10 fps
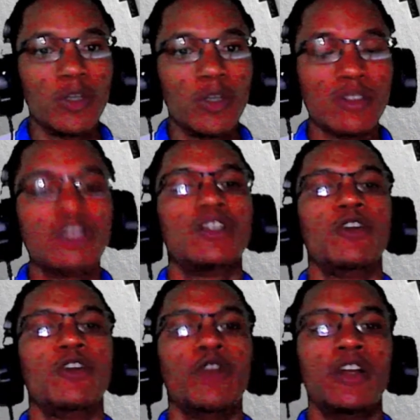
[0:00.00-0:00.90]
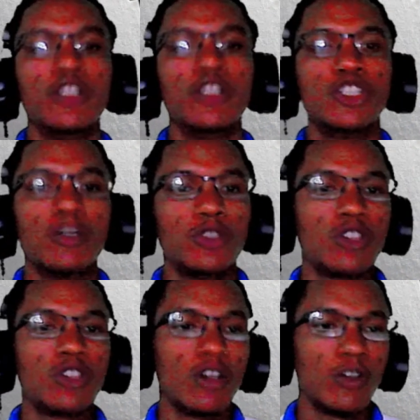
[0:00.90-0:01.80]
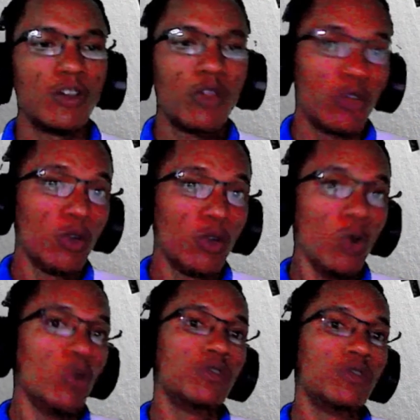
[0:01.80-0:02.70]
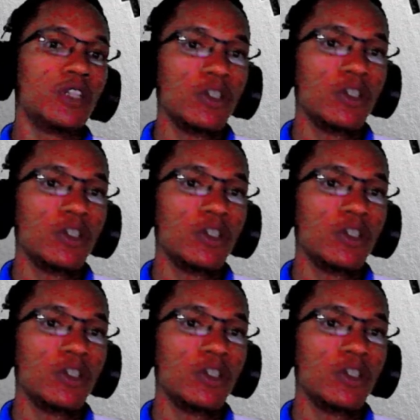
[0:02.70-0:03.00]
You did a really good job. You stuck out through the whole video.